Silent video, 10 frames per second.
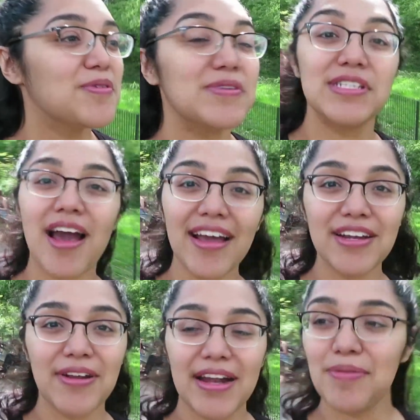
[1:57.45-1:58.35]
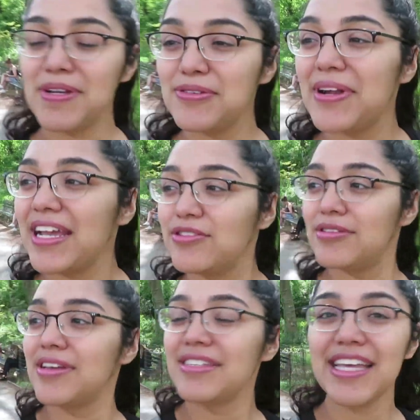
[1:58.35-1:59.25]
But we were talking right now because we we're like,
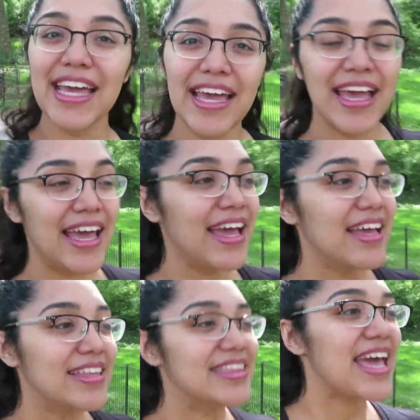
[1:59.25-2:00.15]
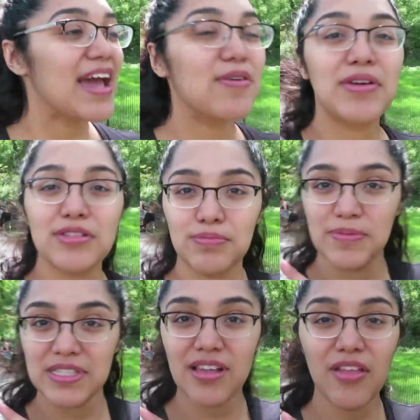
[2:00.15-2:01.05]
"Tú sabes qué?" They, because
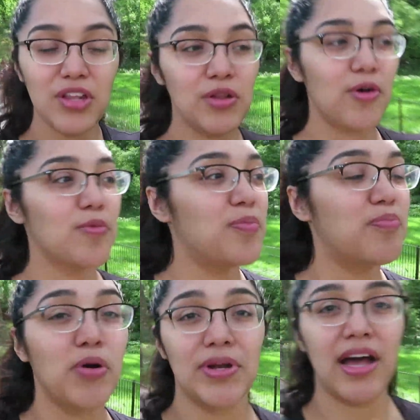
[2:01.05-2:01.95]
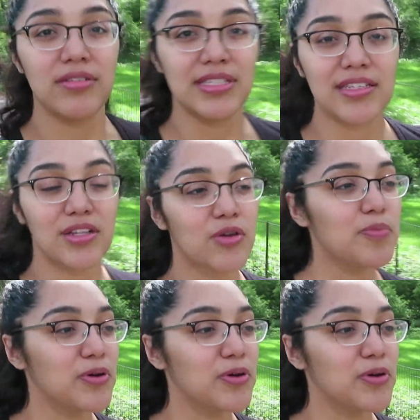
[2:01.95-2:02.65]
we saw the Low Boathouse, and at the Low